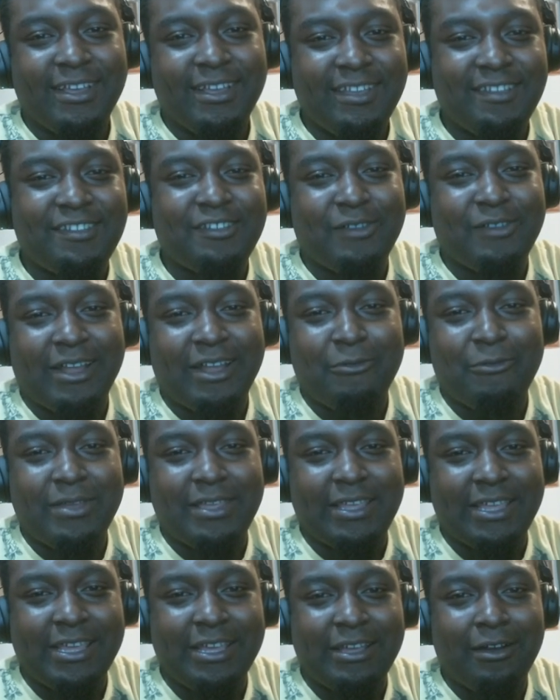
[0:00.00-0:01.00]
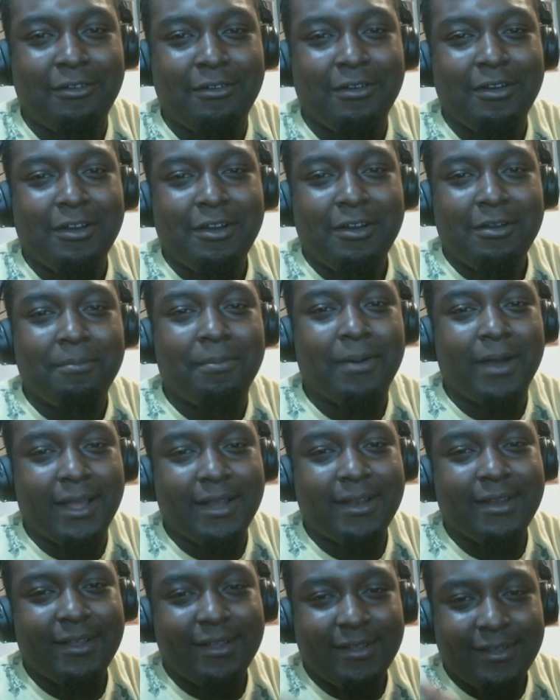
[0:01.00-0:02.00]
He's still got a weak ego,
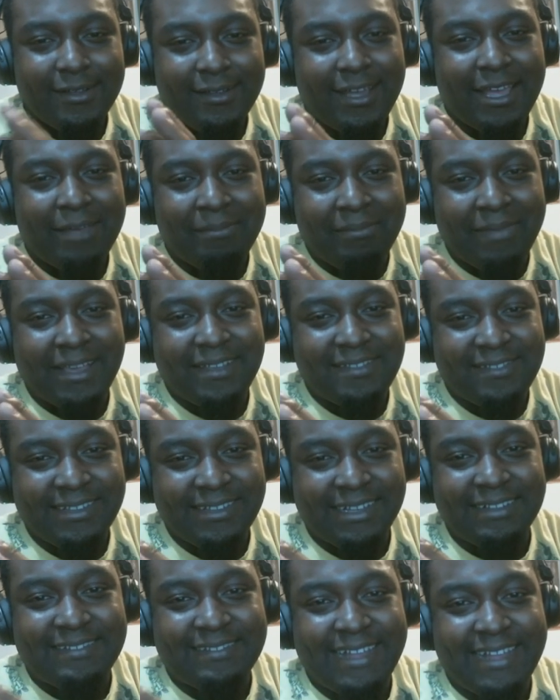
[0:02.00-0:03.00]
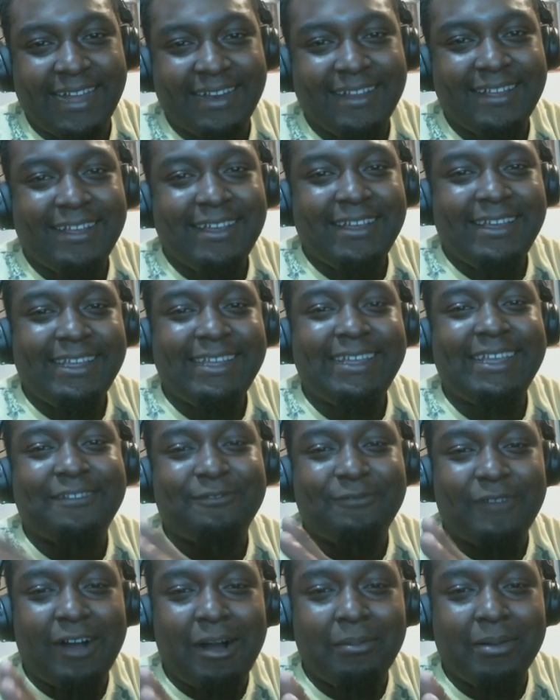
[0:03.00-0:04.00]
but it makes sense that he gets
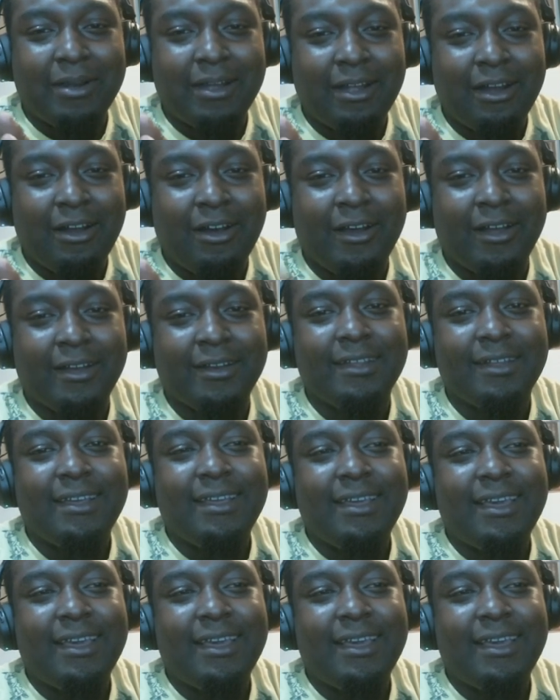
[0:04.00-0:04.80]
vomited on.